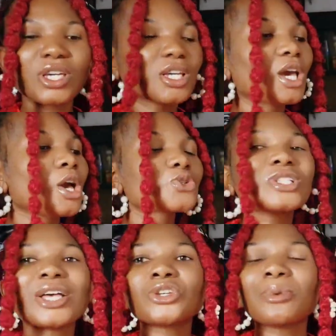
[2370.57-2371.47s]
Okay,
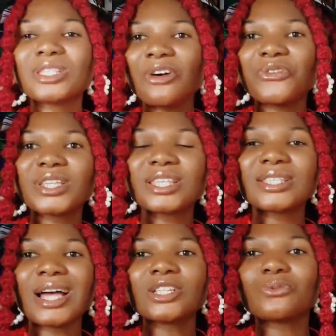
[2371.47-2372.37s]
so there are some
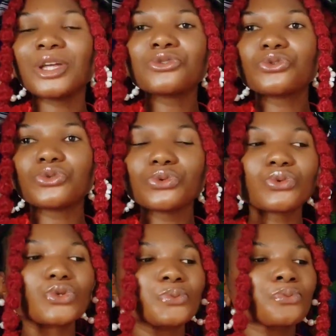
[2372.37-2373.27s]
interfaces that when you
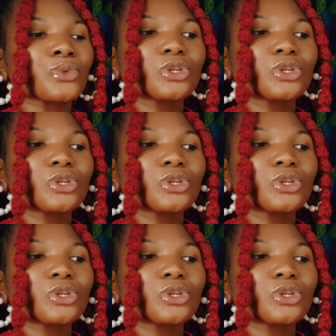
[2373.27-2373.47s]
use,